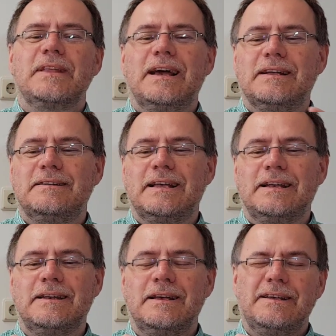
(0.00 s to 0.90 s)
And
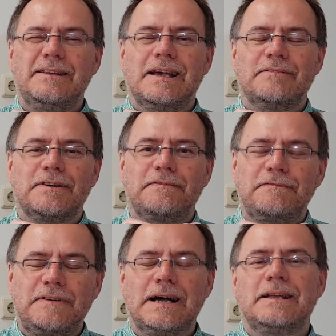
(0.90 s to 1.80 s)
then you have a
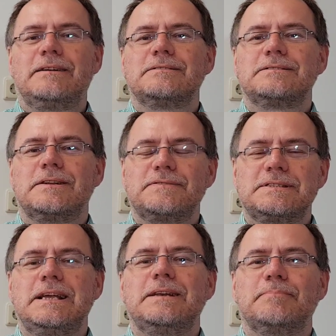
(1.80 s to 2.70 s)
final sort of
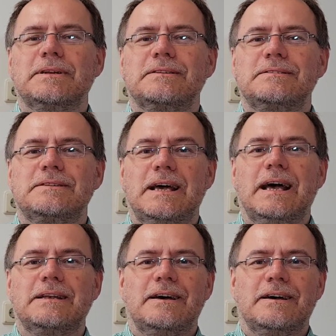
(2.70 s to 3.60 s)
statement
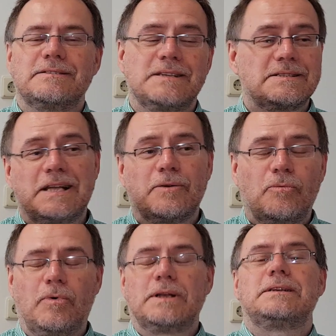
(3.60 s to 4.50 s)
that uh, says like
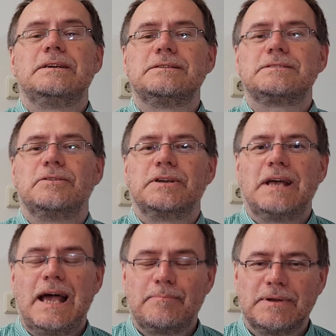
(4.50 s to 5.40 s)
what is going to
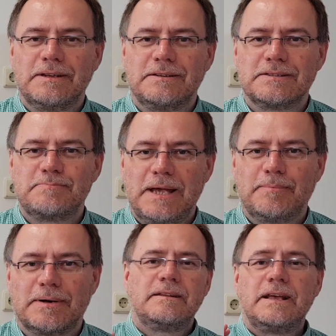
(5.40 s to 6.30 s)
happen in this
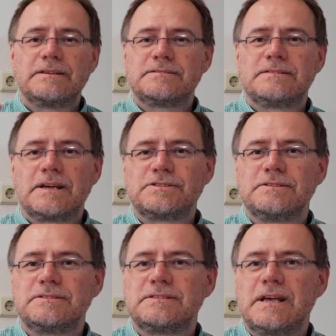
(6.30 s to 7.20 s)
paper. The next section
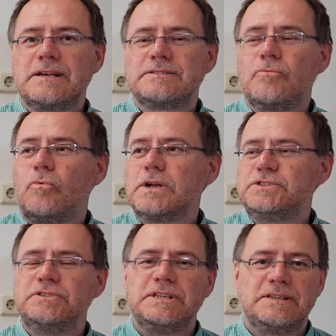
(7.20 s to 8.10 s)
says what you
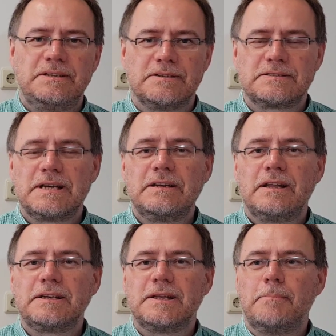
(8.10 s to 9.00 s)
did here. It's kind of
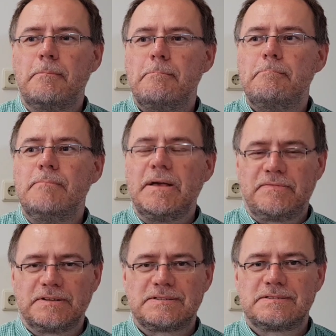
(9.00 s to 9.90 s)
like the
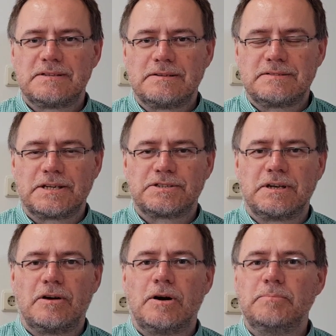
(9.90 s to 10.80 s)
methods section
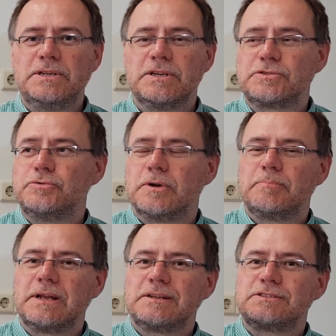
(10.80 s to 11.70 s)
or miniature,
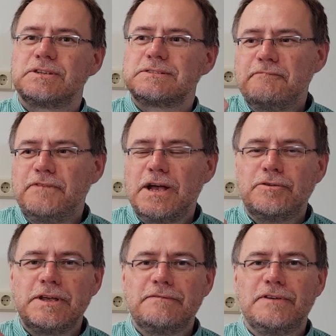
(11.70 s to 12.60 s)
but it's just
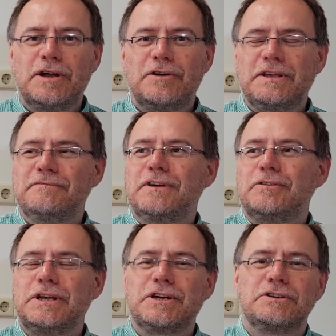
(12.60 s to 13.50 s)
very, very,
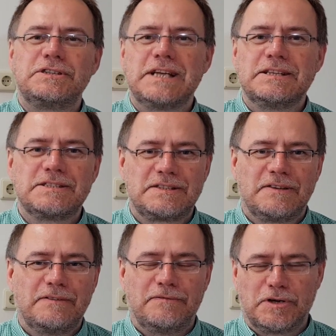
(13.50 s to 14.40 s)
very condensed
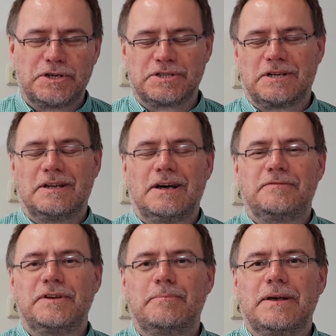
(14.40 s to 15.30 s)
version of
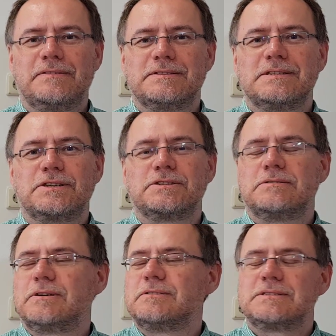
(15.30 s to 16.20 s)
your method section.
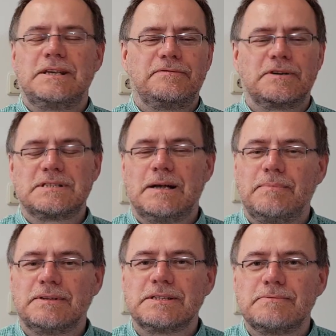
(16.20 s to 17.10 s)
You could say, for example,
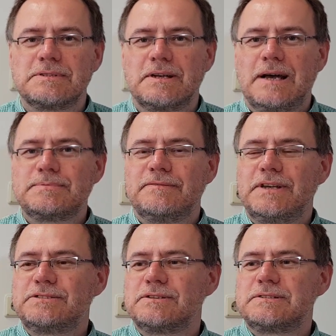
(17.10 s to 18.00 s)
this was an
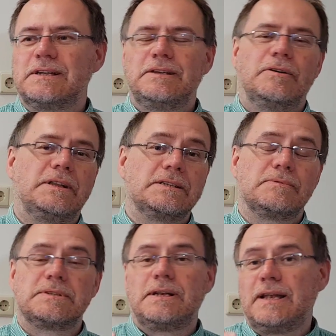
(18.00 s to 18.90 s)
observational study, or this was
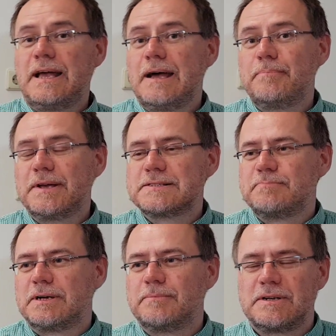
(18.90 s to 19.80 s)
a lab
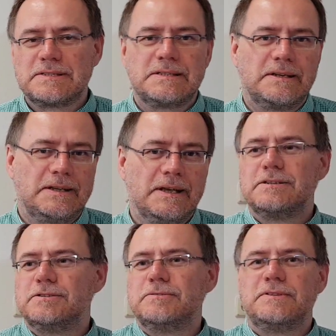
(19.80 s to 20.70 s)
experimental study to
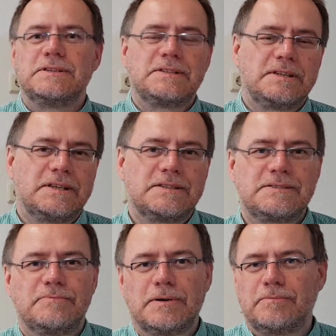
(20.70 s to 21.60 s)
do this and this,
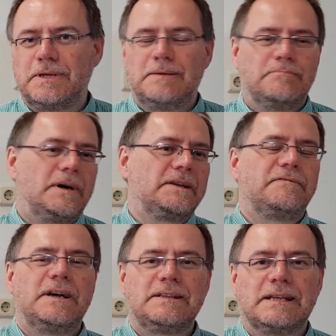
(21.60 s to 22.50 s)
where we
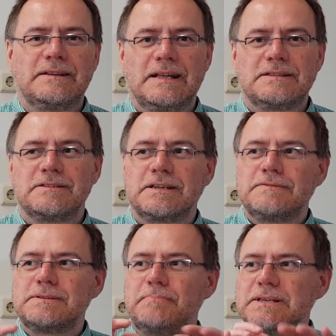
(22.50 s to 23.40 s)
modified that and that. So it
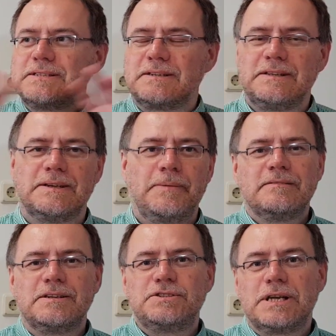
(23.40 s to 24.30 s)
gives it basically the,
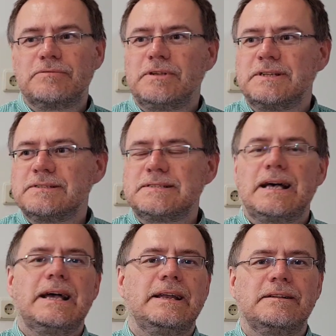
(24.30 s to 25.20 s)
the general
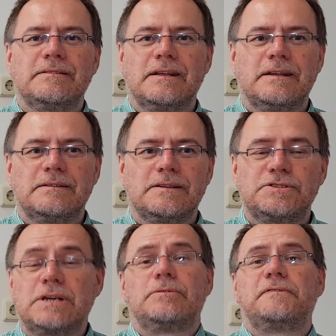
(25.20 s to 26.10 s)
design and, and the
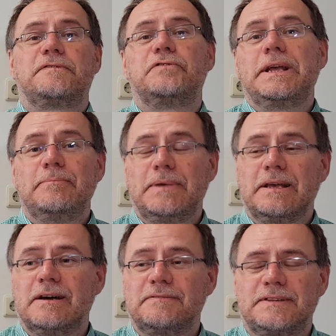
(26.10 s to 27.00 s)
general framing
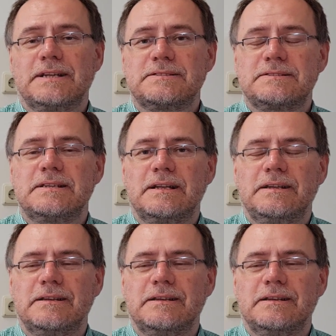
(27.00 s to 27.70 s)
of that study.